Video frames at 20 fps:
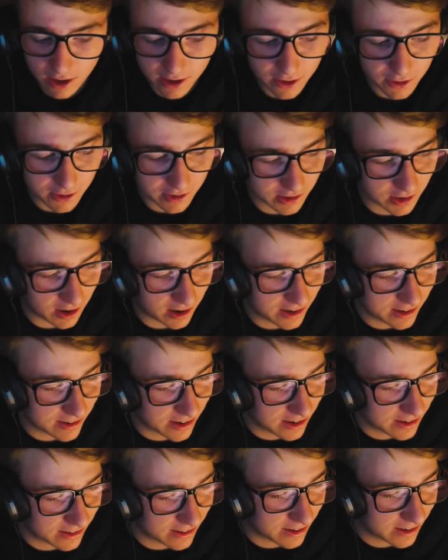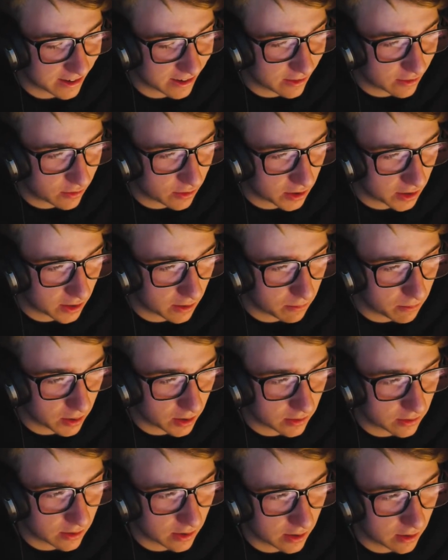I know is Kylie Jenner's like fucking
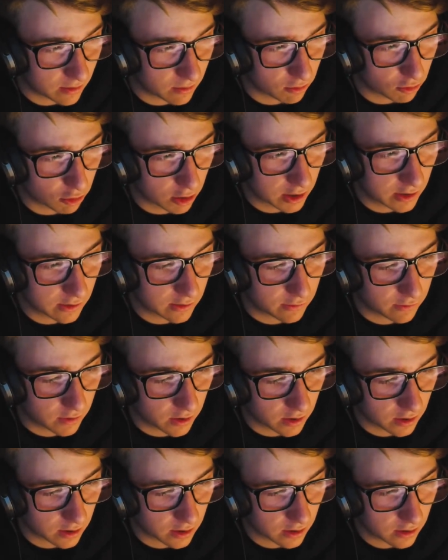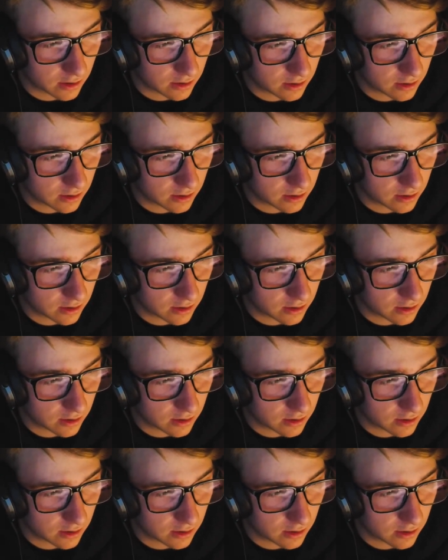busty and rich as fuck.